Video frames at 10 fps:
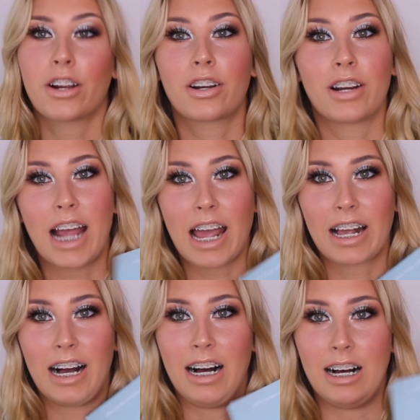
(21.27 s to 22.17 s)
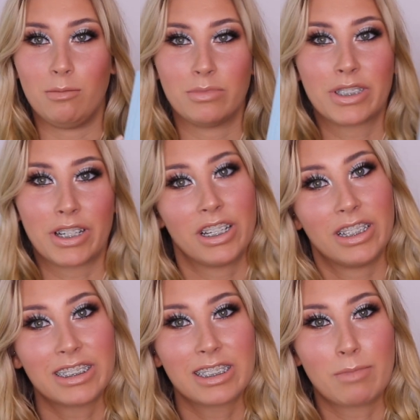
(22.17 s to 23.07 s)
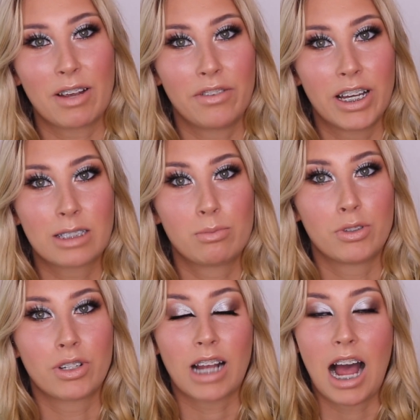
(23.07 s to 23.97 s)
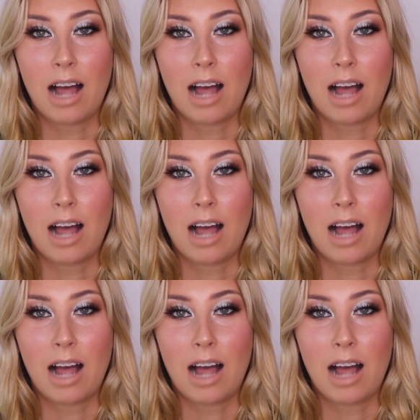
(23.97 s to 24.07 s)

Create Calm. So this is my first book.